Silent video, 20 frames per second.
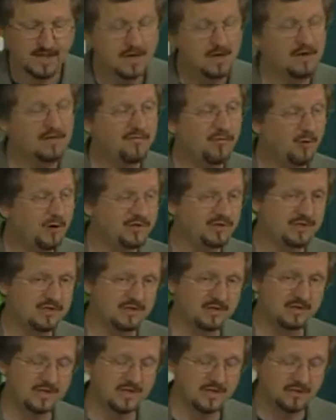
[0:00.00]

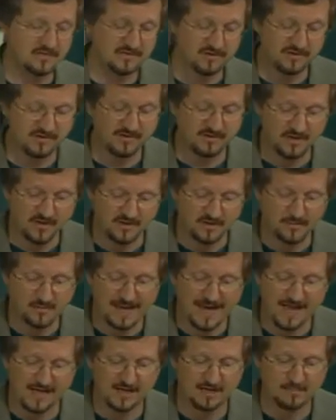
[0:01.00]
Fortunately, there's another
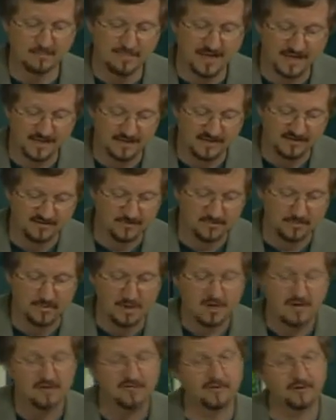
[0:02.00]
backup mechanism
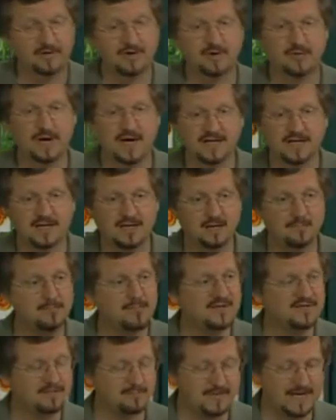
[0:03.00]
for correcting
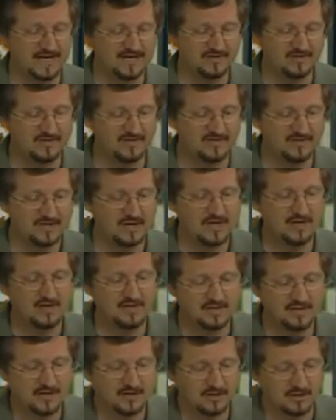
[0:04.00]
mismatches
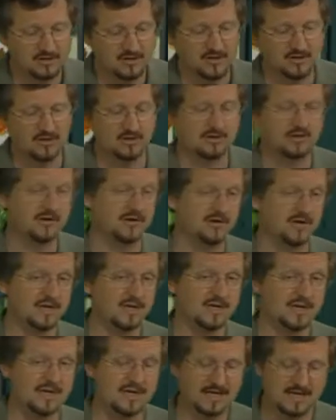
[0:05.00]
that occur during
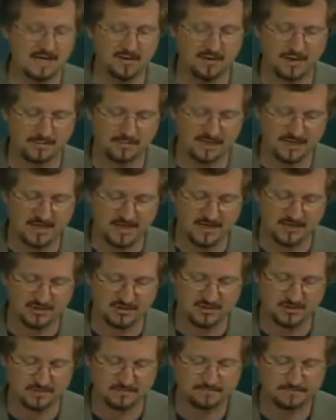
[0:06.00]
DNA
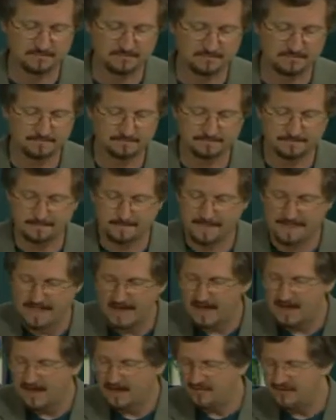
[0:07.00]
replication.
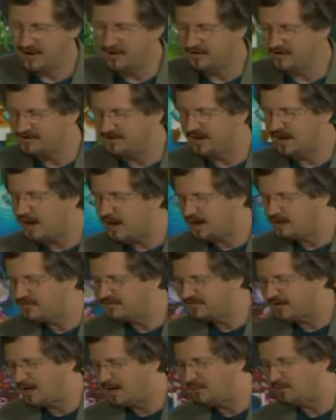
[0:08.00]
There is an
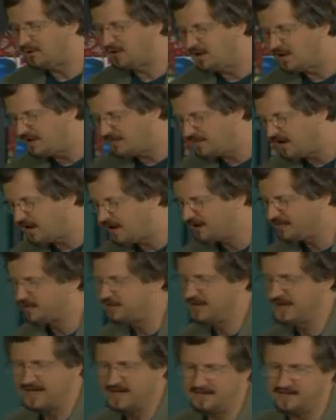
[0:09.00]
ensemble of
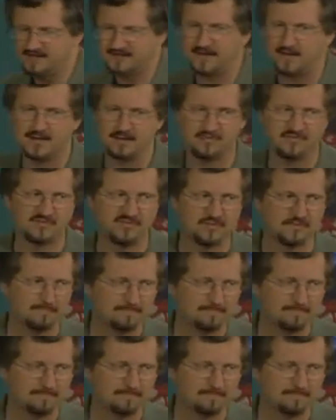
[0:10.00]
other enzymes,